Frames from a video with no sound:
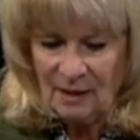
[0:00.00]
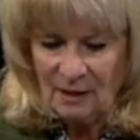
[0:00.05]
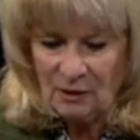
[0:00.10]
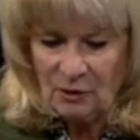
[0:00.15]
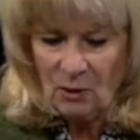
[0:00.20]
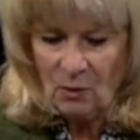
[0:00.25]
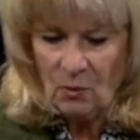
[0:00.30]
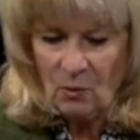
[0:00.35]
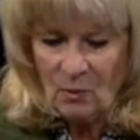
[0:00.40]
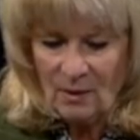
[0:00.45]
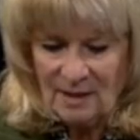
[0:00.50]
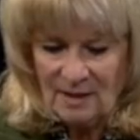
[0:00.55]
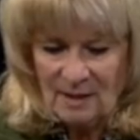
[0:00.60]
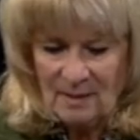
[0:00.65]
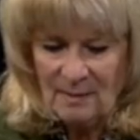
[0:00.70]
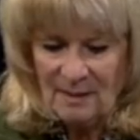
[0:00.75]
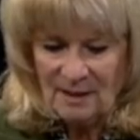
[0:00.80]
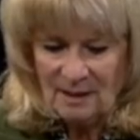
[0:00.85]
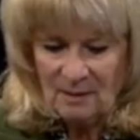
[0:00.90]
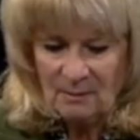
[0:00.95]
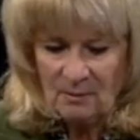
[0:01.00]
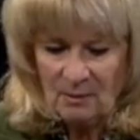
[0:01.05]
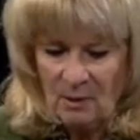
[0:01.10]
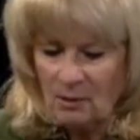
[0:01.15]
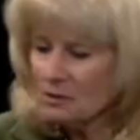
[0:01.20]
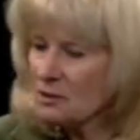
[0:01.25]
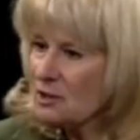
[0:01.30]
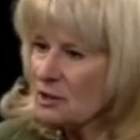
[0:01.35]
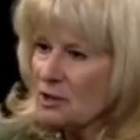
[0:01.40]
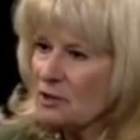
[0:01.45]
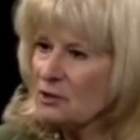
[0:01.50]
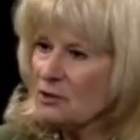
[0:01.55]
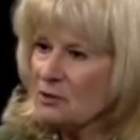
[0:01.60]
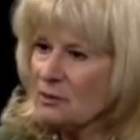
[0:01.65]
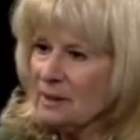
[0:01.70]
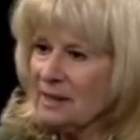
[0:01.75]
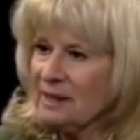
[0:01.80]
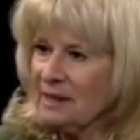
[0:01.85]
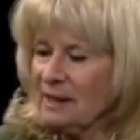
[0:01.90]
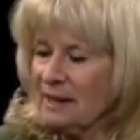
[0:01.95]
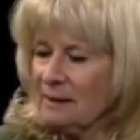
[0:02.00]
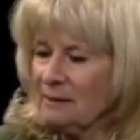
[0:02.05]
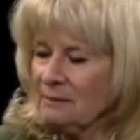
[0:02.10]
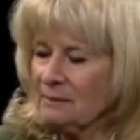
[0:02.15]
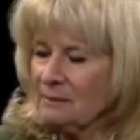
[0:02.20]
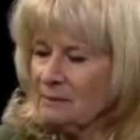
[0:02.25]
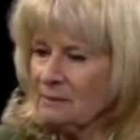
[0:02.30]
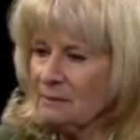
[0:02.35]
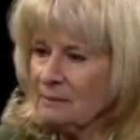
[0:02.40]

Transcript: So what is the best approach to treat them?